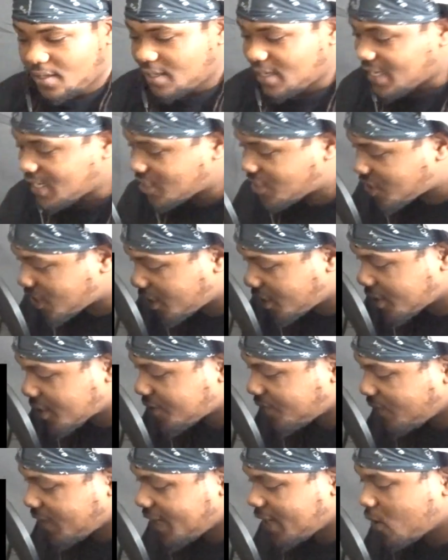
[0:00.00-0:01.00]
and share this
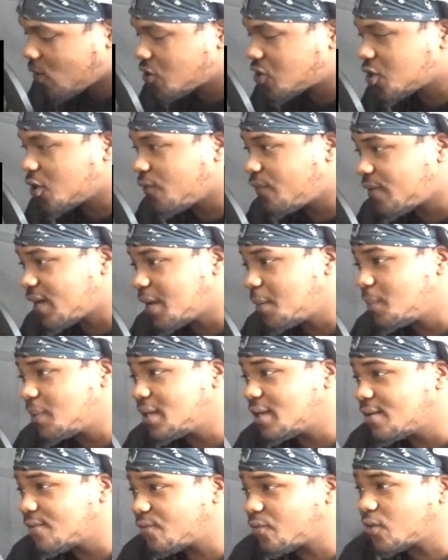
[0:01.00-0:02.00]
video with your family
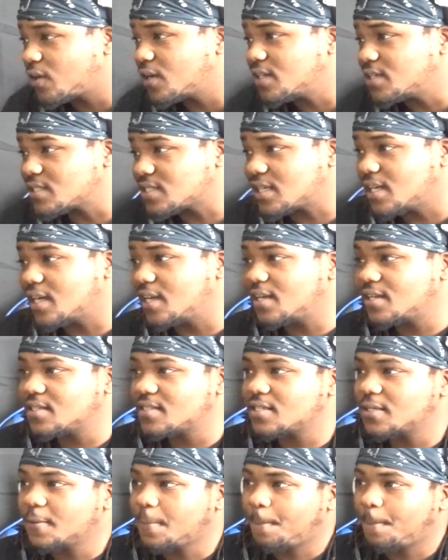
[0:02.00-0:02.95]
and friends, guys.